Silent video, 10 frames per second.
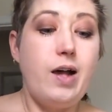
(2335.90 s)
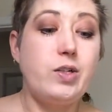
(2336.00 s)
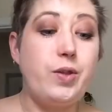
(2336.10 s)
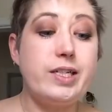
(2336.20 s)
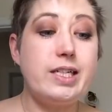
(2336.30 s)

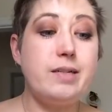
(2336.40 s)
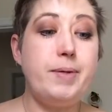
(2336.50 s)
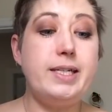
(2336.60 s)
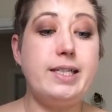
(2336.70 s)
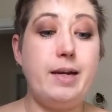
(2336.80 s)
So this is a
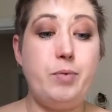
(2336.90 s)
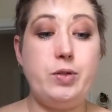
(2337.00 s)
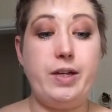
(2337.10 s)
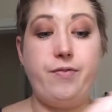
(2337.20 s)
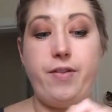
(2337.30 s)
piece that I'm
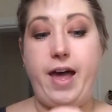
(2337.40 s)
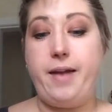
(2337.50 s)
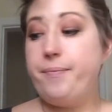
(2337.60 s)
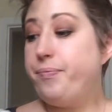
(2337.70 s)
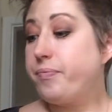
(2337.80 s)
using for
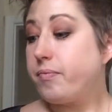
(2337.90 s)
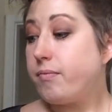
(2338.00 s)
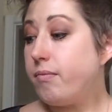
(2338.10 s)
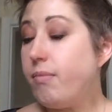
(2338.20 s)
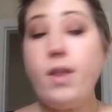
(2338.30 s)
that.
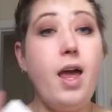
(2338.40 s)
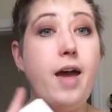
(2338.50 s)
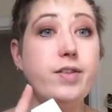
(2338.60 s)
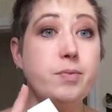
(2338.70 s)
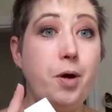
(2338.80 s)
I
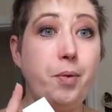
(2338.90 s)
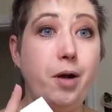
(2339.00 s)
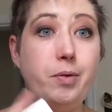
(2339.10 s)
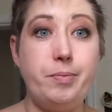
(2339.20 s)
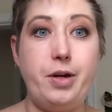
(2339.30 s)
have a small
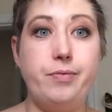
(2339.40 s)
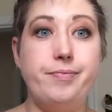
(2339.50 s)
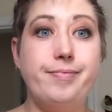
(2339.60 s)
problem though.